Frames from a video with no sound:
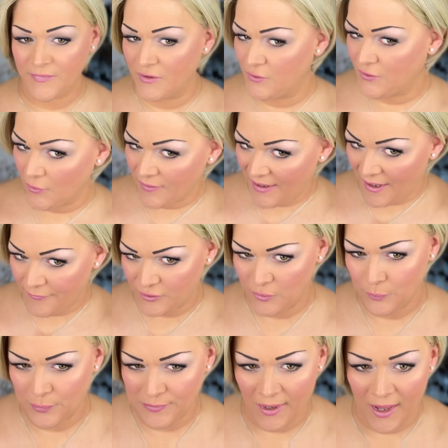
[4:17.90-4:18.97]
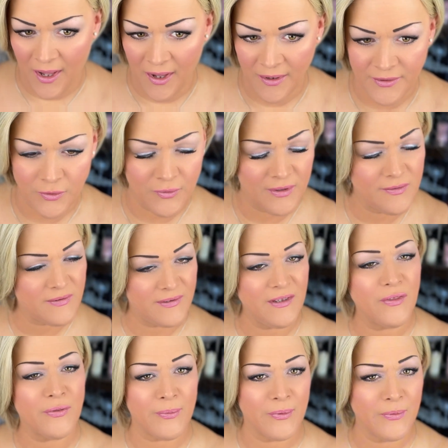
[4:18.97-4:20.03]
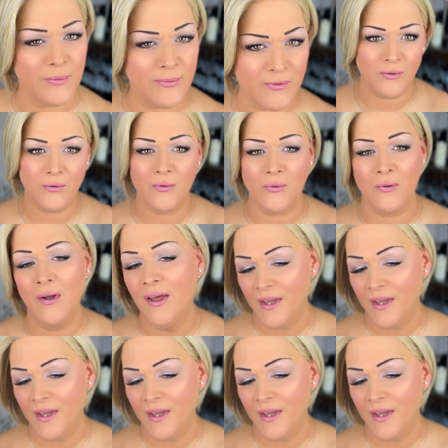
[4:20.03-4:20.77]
you don't have to pluck. You can see through to